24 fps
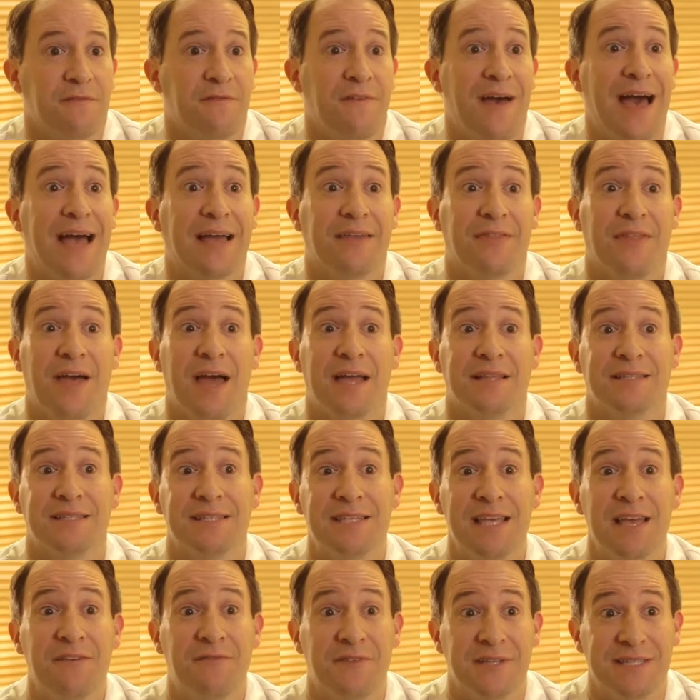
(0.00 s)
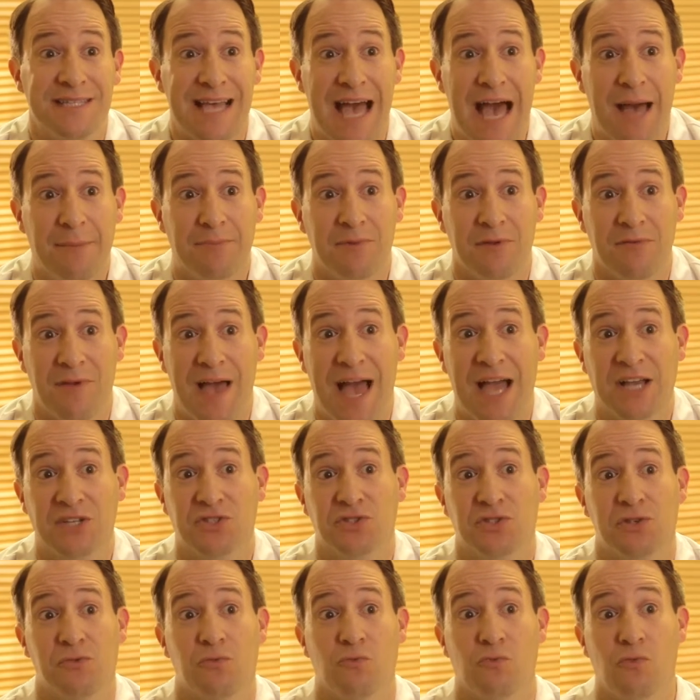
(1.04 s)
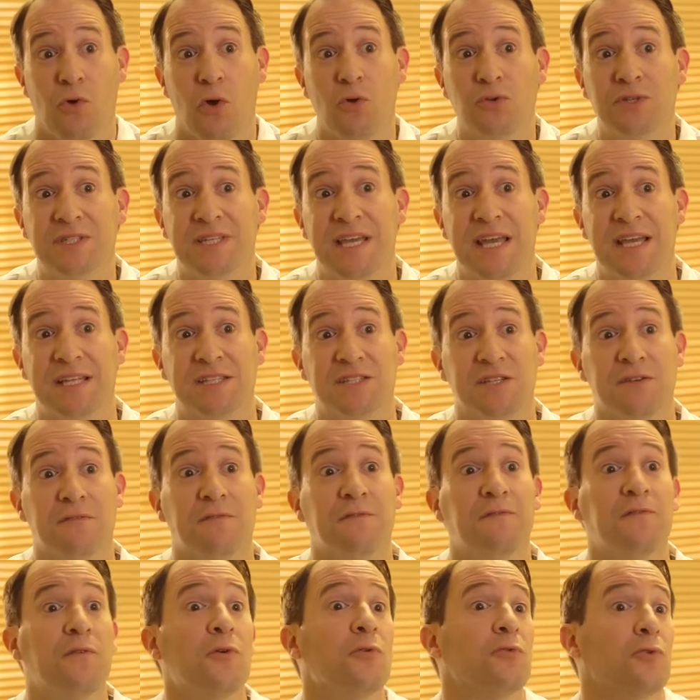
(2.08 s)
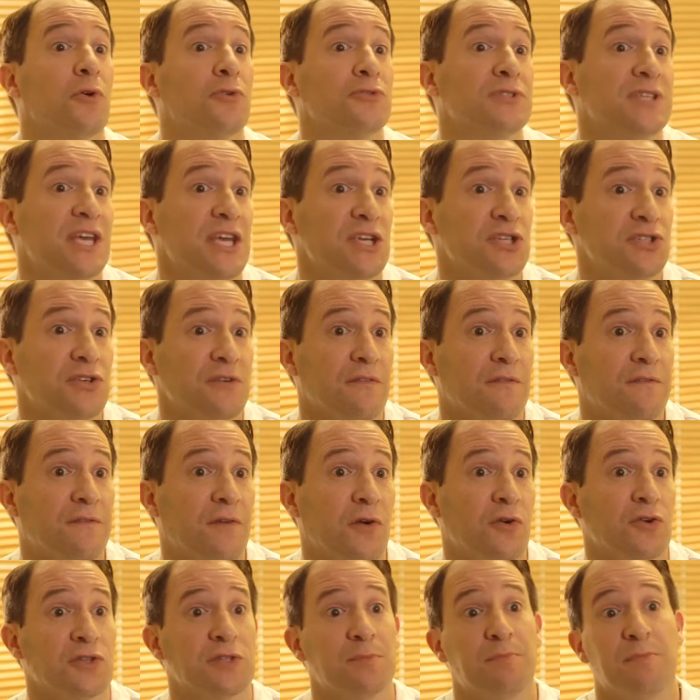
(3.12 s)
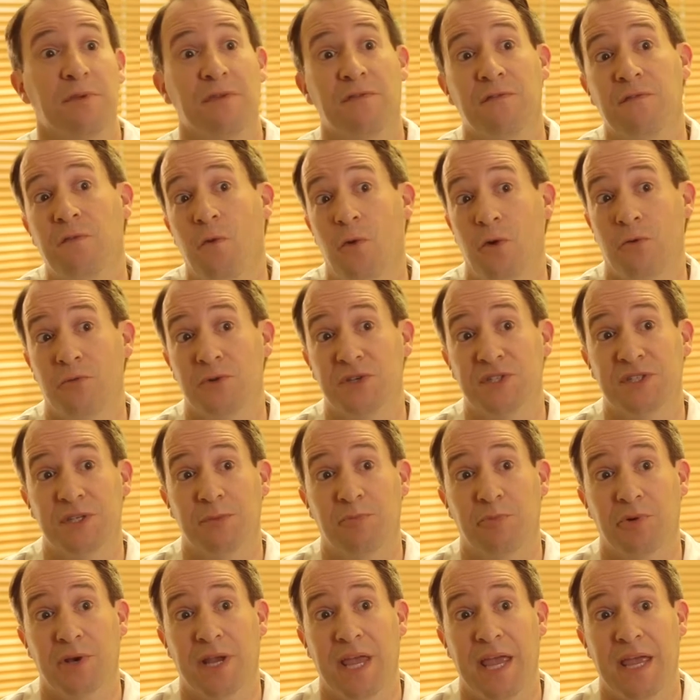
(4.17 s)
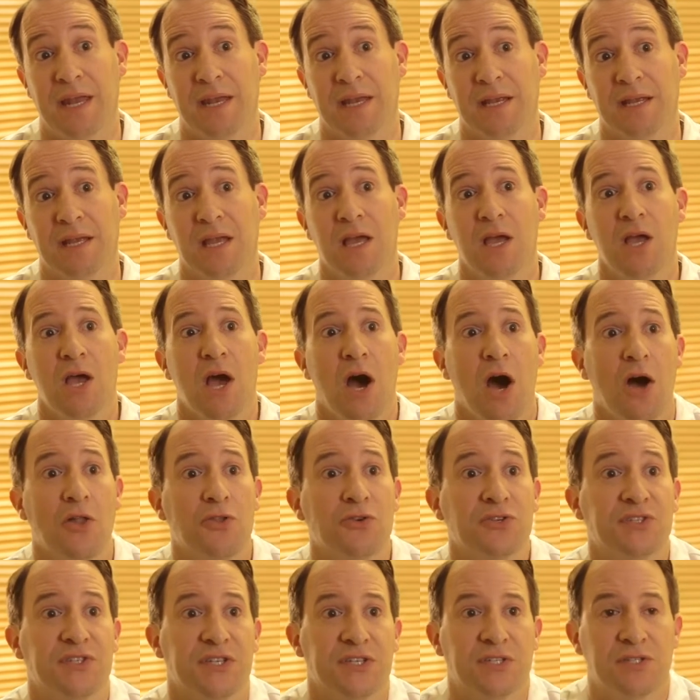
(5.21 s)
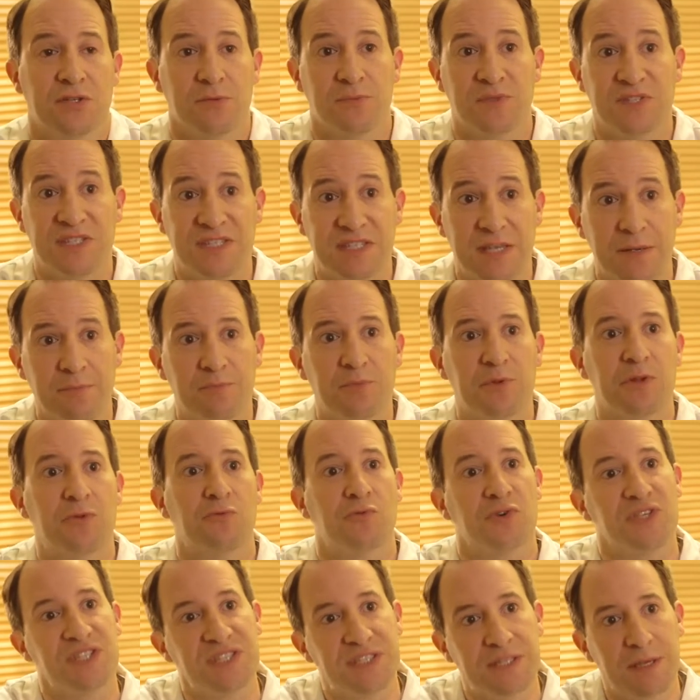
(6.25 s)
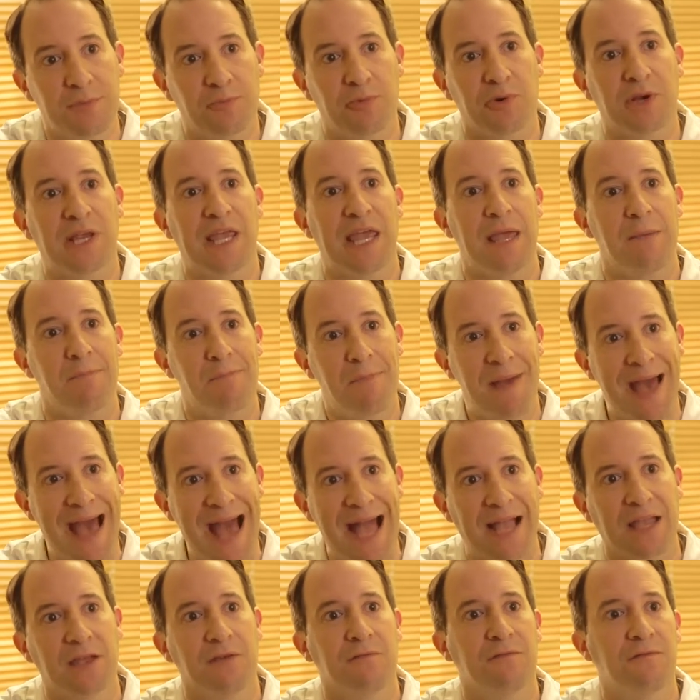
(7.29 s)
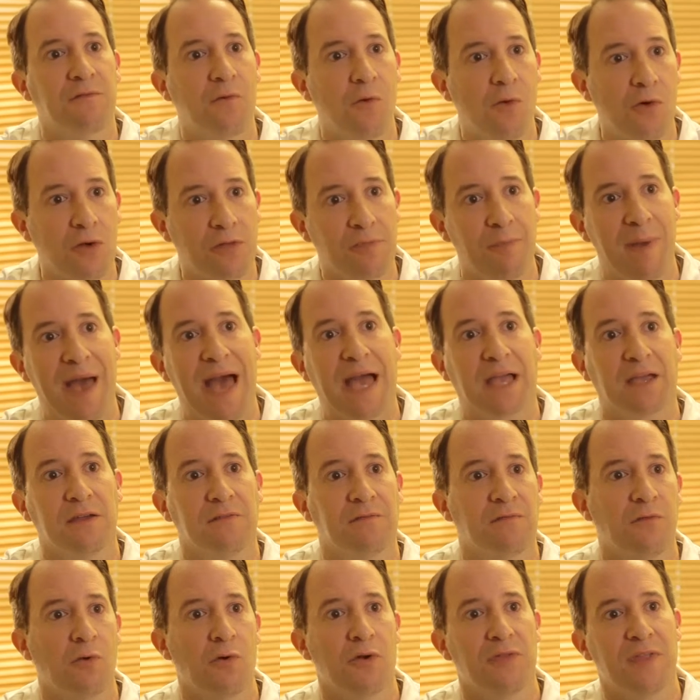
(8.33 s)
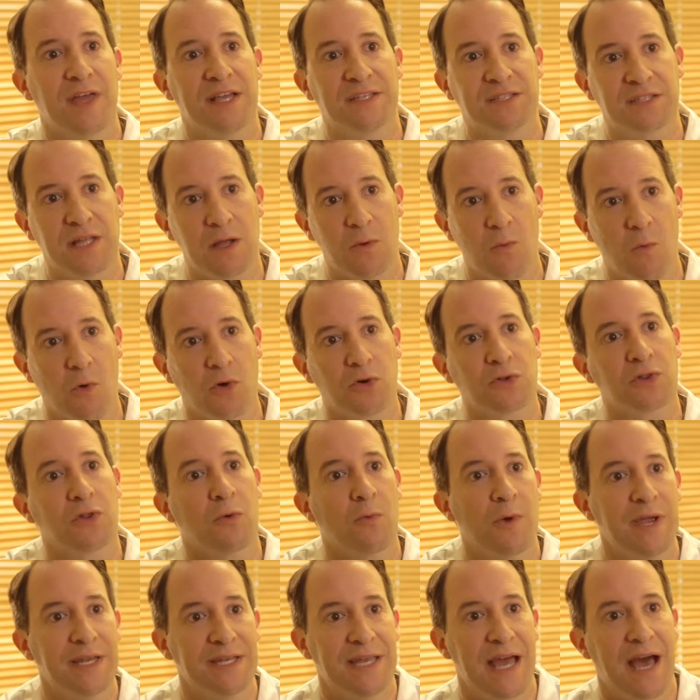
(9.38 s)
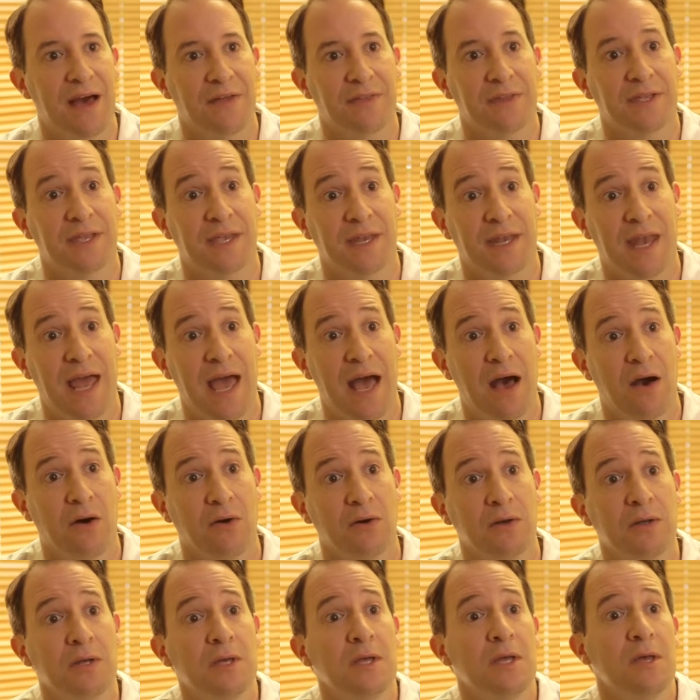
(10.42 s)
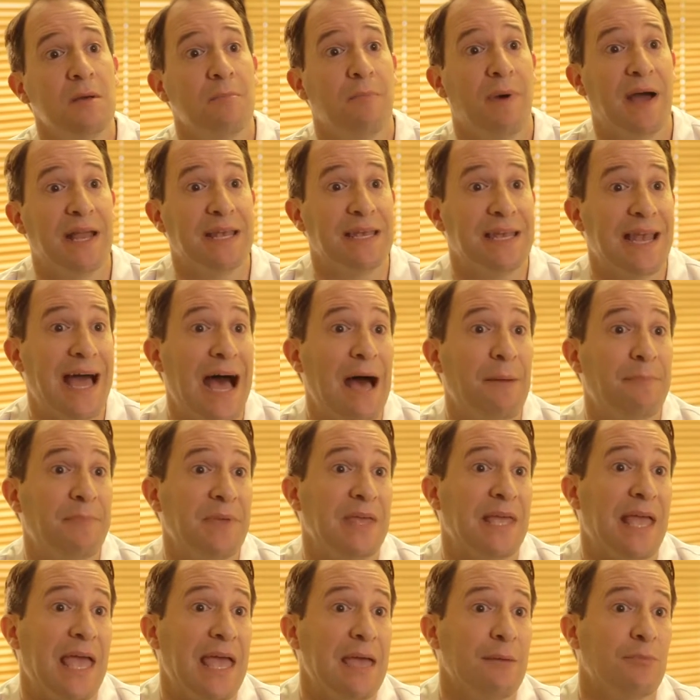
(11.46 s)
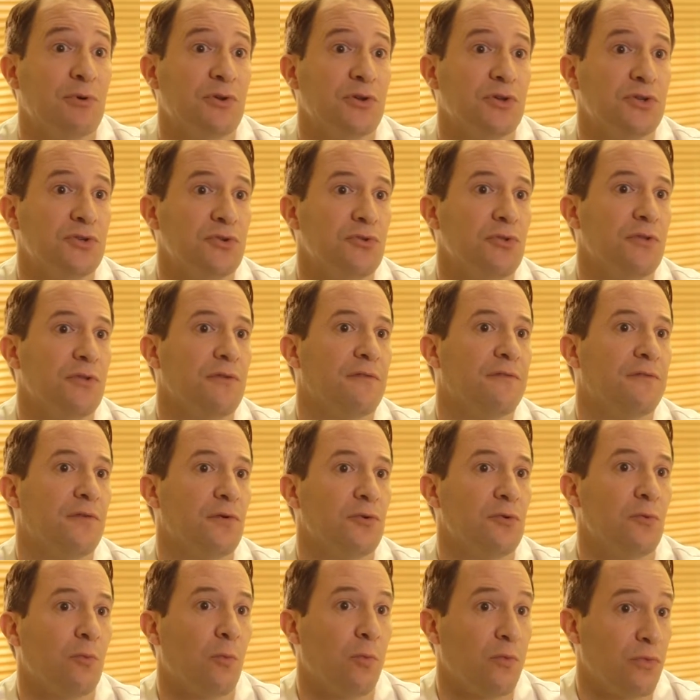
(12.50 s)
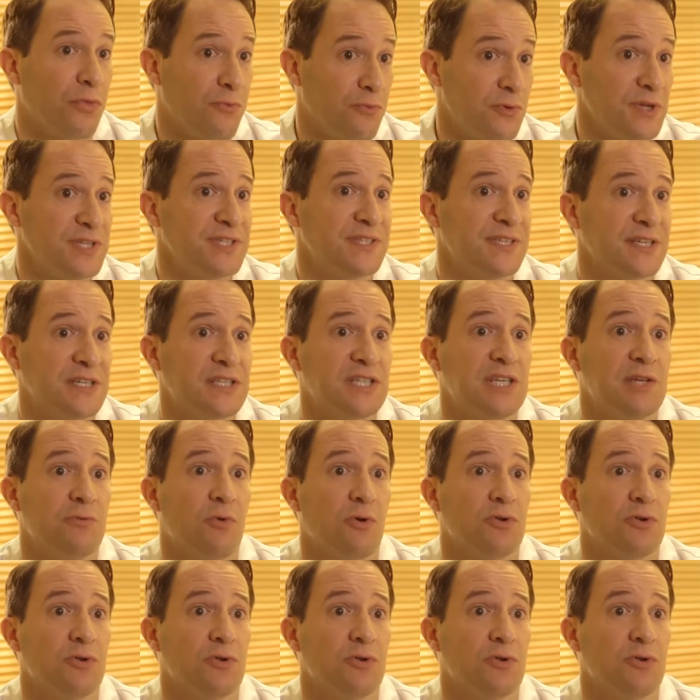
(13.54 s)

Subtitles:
the fact that TF Adaptive actually rotates in full rotation first before reciprocating. Other systems simply reciprocate back and forth as they work their way down the canal. By not being able to do the full 360